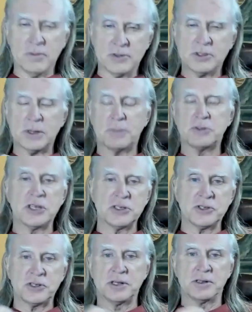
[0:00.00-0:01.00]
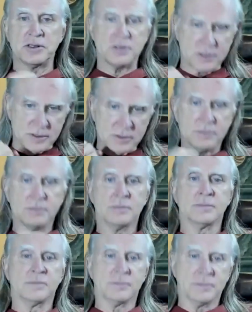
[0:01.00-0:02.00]
subsistence
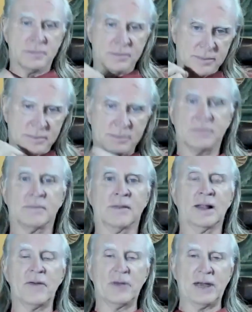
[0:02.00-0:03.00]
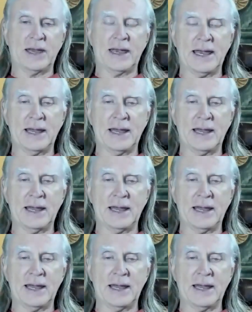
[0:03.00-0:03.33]
living,